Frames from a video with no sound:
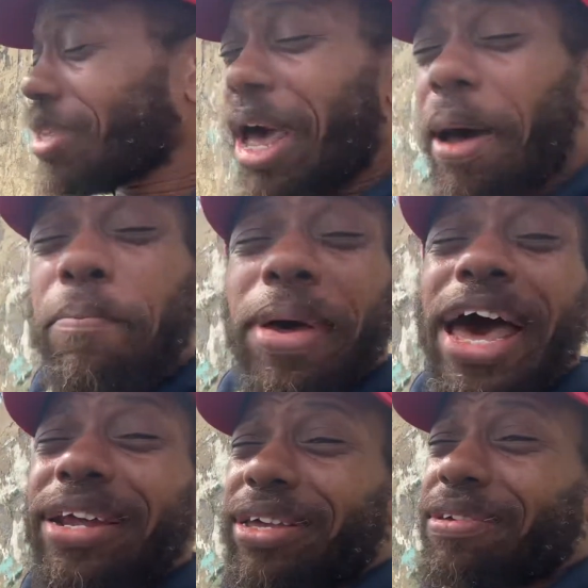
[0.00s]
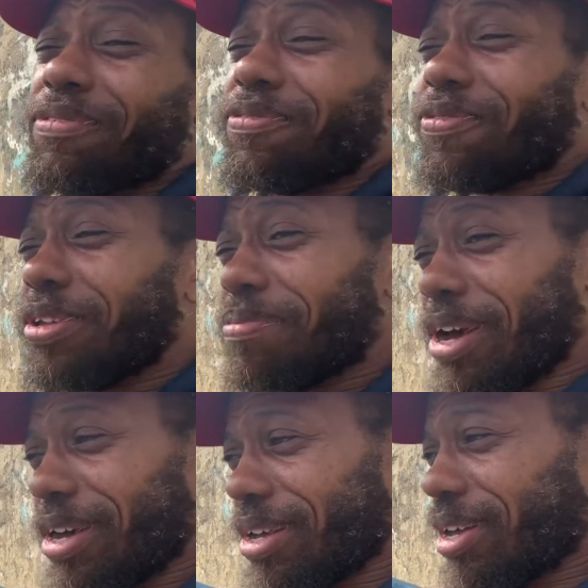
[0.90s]
I'm bad at giving
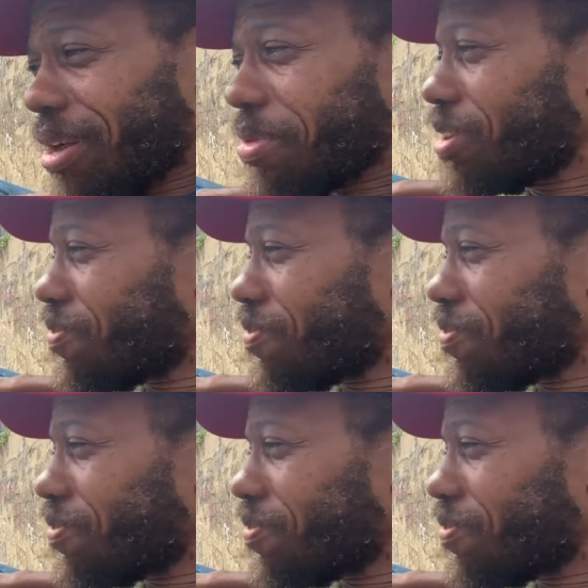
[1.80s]
feedback. I mean,